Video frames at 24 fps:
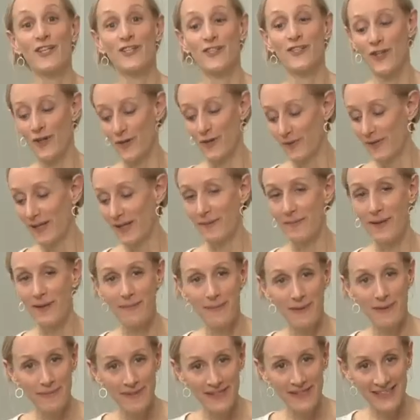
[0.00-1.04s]
So now my
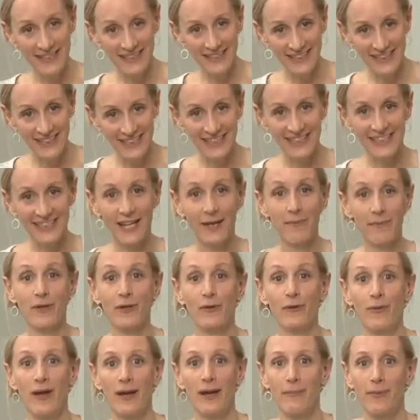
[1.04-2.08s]
baby's clean. I'm going
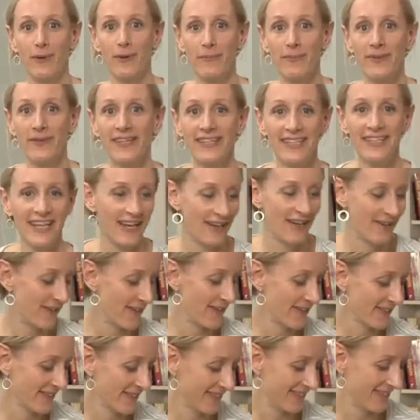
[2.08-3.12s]
to wrap her up in the
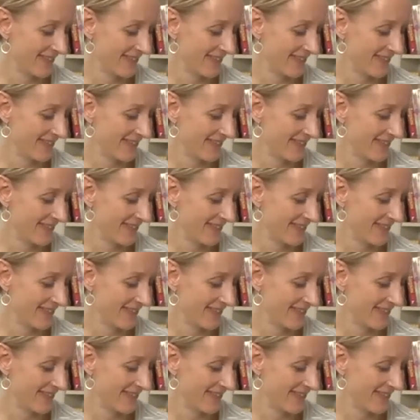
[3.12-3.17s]
towel.